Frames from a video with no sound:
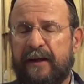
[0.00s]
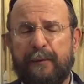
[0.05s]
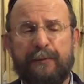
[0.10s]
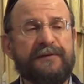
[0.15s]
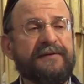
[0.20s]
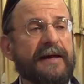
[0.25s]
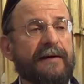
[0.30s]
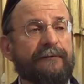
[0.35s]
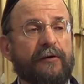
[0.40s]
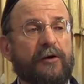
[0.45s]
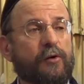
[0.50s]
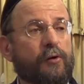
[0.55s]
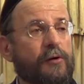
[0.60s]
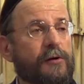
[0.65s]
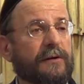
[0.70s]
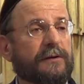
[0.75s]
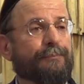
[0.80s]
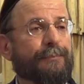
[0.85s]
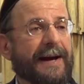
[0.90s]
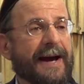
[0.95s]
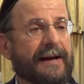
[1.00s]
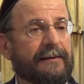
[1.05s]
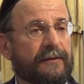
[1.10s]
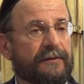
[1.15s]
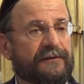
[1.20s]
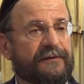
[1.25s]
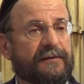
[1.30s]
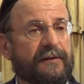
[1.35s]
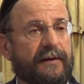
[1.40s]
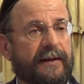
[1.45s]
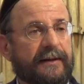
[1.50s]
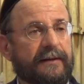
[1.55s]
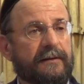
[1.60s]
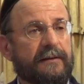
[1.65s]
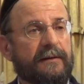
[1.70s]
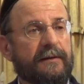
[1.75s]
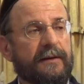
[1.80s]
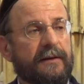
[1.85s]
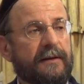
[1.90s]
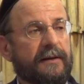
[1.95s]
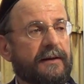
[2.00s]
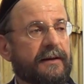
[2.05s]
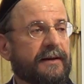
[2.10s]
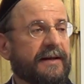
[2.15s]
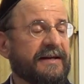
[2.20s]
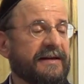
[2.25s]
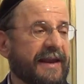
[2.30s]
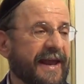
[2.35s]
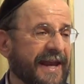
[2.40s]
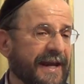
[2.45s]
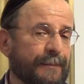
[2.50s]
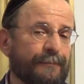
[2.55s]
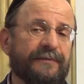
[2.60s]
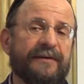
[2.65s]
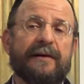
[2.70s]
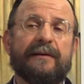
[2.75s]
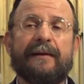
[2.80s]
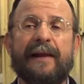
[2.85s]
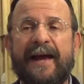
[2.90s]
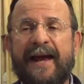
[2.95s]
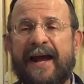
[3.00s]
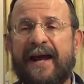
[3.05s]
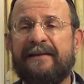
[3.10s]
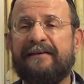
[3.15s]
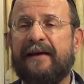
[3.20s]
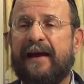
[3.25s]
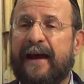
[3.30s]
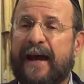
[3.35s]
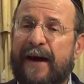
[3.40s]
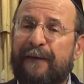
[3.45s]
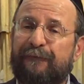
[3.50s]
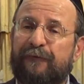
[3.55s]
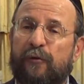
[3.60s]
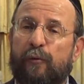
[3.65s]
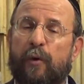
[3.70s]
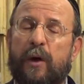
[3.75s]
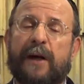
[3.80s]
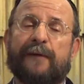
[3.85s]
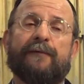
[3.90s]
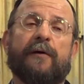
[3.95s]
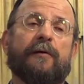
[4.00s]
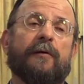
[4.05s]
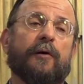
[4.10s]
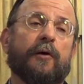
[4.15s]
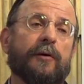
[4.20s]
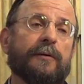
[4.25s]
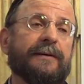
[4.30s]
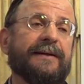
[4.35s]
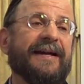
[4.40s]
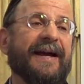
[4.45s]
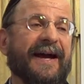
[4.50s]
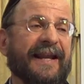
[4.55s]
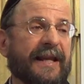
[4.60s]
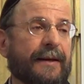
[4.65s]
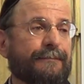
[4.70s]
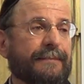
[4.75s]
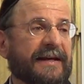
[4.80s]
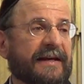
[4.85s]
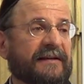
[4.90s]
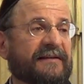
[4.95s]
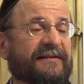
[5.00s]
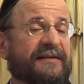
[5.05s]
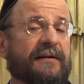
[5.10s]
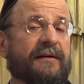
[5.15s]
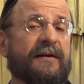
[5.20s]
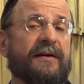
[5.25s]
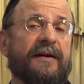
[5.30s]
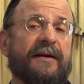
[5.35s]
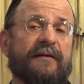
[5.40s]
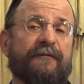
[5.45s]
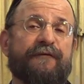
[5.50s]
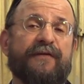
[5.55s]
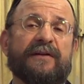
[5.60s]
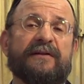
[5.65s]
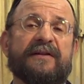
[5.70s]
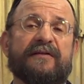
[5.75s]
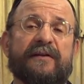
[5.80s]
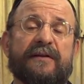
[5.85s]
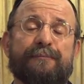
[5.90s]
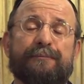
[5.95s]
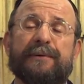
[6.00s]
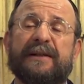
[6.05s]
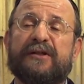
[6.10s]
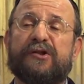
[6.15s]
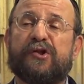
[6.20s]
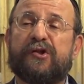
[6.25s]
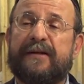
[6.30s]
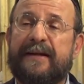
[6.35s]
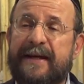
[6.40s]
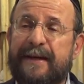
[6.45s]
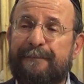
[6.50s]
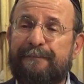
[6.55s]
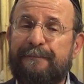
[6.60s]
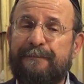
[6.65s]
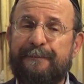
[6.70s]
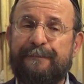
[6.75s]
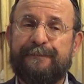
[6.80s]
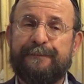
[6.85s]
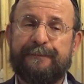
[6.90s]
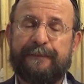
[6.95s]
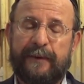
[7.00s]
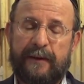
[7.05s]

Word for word: It was never called Palestine. He named the land after one of our early enemies, the, the Plishtim.